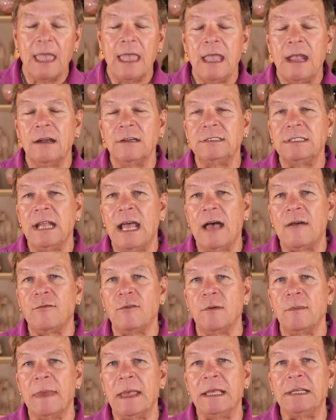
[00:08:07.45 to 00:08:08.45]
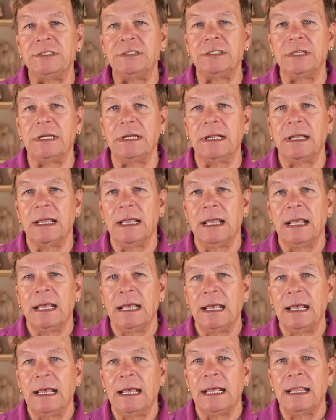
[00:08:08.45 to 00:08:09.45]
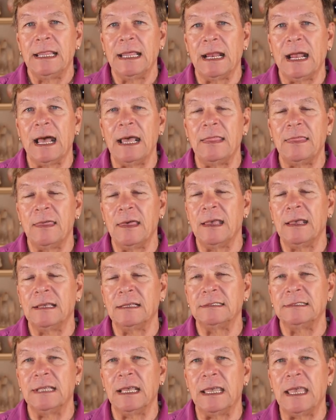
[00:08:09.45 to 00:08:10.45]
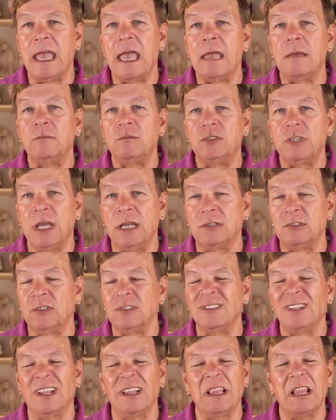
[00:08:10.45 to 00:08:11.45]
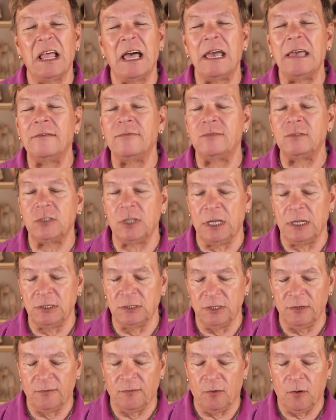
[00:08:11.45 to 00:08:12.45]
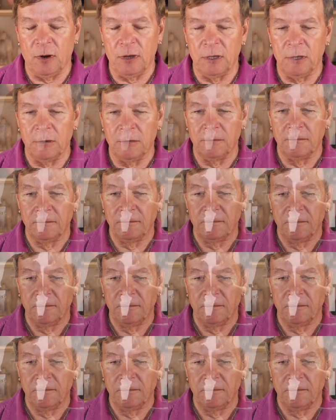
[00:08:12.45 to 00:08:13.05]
Here's an affirmation that I think is a game changer. It's a life changer for you.